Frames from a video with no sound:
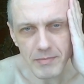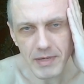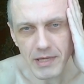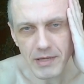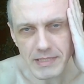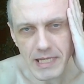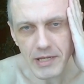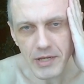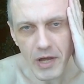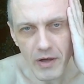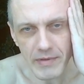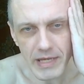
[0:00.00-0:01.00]
because I
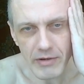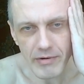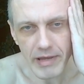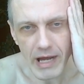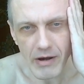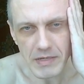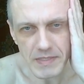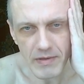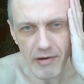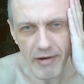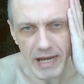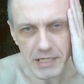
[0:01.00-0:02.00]
know they regard
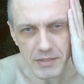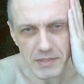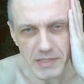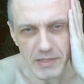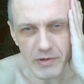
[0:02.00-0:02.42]
their attitudes,